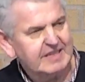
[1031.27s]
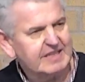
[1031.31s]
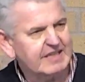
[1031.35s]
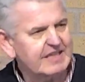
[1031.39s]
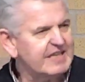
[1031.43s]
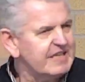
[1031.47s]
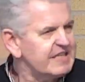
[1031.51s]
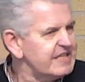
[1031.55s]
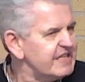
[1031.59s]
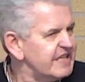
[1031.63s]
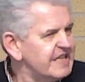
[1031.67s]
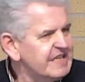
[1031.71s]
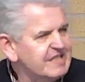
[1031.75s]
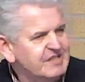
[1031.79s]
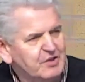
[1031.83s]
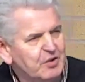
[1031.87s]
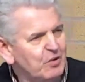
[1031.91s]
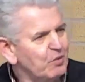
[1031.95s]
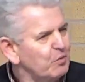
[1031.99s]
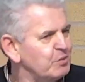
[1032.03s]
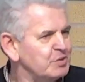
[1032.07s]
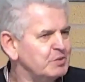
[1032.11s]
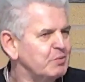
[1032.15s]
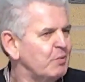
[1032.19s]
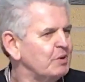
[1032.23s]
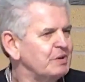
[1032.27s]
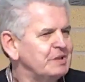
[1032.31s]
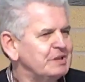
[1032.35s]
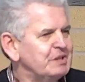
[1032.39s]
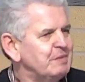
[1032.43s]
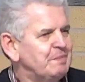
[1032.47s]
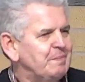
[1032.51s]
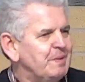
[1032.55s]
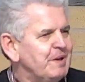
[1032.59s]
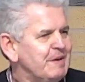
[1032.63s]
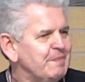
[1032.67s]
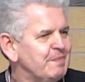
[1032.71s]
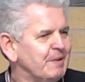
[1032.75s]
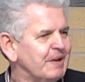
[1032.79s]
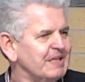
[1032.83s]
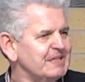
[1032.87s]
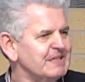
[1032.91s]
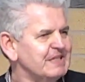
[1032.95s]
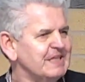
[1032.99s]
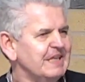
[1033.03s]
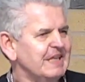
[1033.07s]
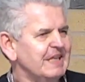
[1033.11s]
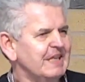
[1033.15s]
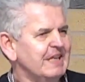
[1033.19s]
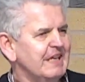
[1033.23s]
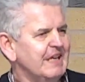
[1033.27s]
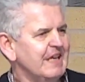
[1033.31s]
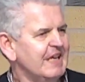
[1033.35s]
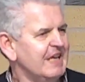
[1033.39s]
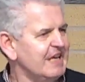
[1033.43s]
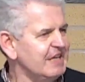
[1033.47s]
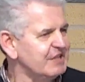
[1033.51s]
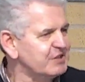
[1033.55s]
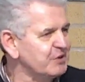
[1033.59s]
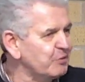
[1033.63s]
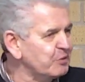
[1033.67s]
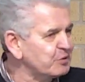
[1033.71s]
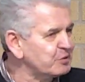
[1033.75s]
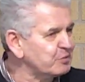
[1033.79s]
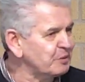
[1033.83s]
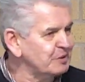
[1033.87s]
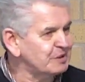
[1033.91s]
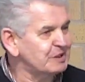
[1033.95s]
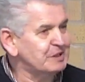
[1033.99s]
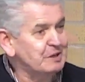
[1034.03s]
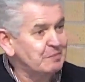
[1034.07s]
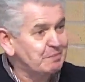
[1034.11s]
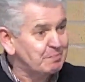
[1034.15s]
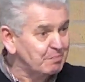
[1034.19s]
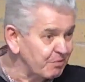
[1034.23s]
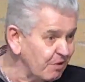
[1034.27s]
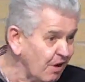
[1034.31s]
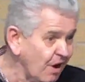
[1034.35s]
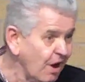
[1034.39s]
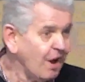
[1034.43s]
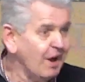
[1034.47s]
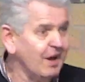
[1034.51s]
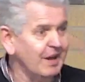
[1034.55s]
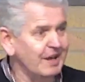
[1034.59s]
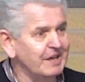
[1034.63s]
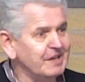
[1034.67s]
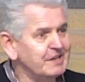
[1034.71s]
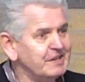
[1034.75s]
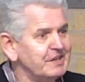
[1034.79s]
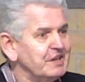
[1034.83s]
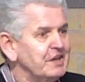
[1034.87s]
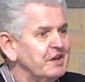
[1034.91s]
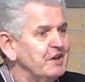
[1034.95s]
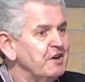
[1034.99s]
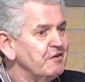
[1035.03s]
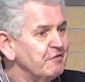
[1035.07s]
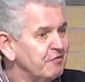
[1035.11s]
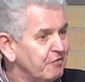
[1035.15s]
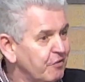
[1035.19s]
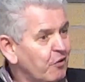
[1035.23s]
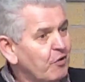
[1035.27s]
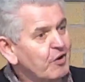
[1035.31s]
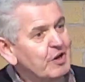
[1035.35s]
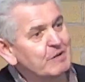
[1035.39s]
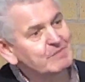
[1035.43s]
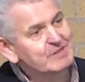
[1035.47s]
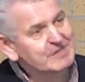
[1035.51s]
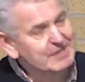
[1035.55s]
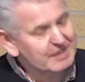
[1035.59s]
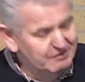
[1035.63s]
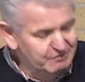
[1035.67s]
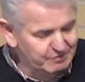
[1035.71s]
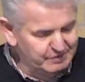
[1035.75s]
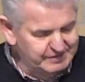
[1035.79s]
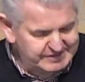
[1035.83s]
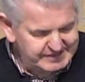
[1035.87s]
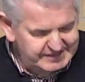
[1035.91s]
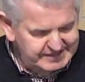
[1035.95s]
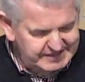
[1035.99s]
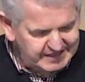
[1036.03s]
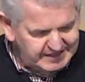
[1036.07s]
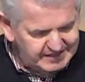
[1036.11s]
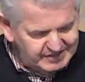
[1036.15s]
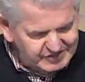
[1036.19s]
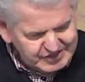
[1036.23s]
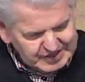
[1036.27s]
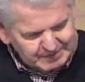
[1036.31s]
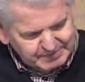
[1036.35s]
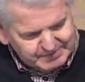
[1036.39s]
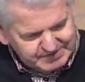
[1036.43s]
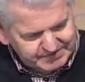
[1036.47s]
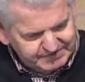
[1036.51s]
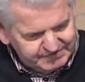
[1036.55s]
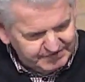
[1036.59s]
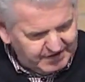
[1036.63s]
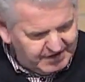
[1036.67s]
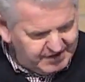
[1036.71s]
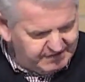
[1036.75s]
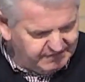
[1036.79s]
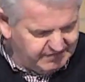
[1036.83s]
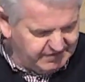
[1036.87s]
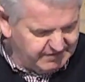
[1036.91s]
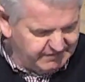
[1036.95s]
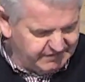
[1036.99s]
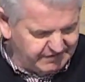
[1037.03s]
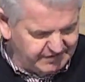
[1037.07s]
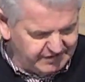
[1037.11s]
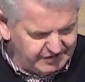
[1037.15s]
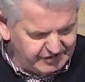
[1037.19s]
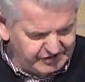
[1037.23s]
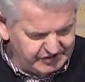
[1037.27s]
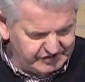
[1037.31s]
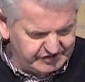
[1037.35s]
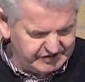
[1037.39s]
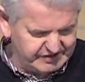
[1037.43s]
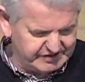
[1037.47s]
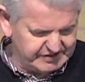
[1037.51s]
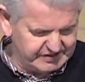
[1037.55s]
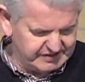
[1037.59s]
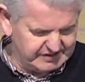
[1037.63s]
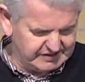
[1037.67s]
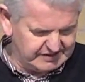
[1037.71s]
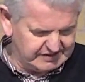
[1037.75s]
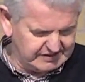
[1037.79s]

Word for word: He, he's always wanted a people, hasn't he? He's always wanted a bride for himself. We see that in chapter 5 in Ephesians.